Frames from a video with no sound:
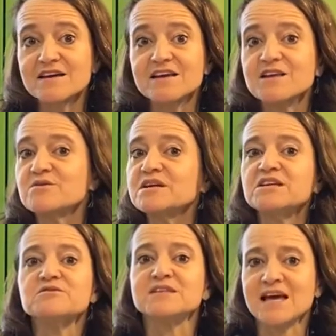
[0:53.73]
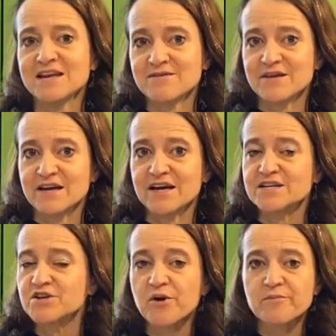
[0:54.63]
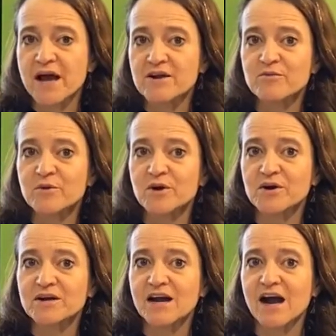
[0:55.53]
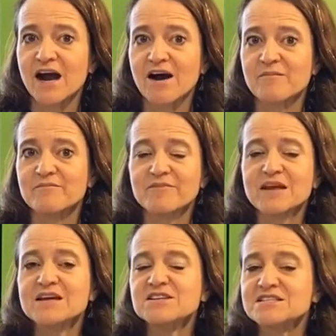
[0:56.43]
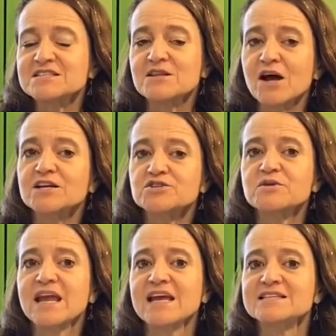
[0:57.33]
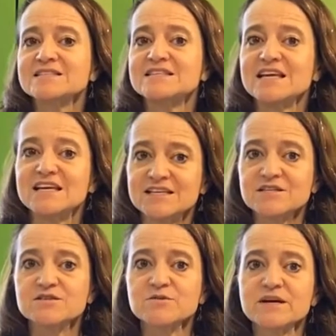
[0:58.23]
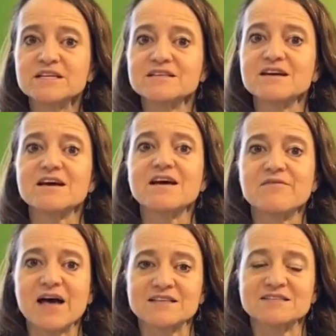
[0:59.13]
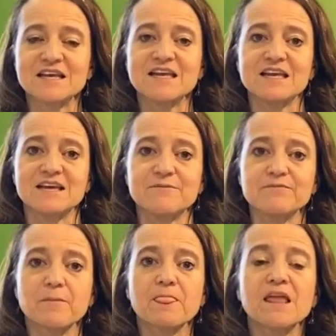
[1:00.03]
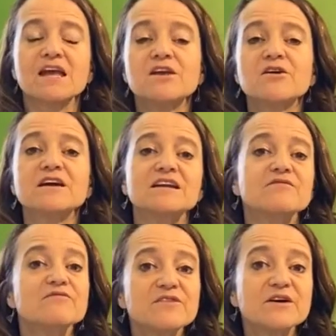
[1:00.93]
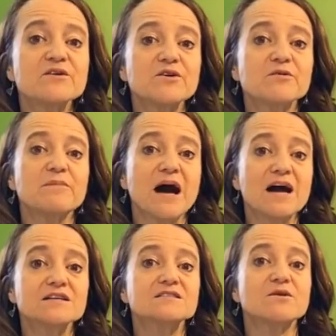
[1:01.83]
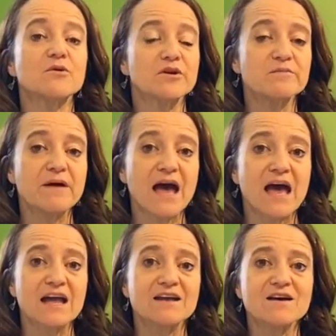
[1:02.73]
you can use anything. A tote bag will work. Just as long as you can't see into it, that's the key. You're gonna fill your box or your bag